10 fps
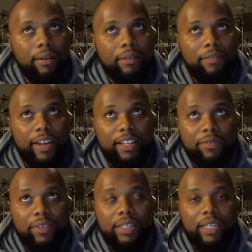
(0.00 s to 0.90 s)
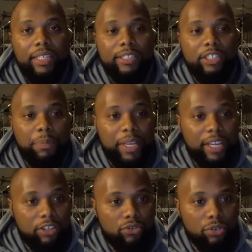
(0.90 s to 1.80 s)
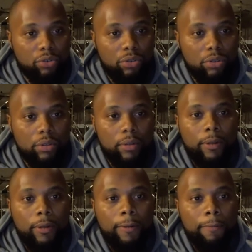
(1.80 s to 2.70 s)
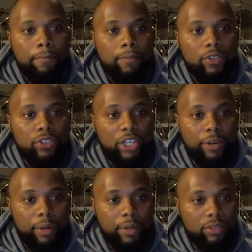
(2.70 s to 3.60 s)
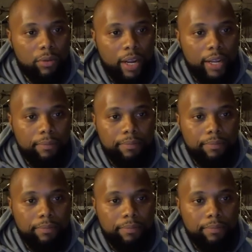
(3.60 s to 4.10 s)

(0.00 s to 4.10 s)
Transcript: faithfully speaking truth, sharing what's right,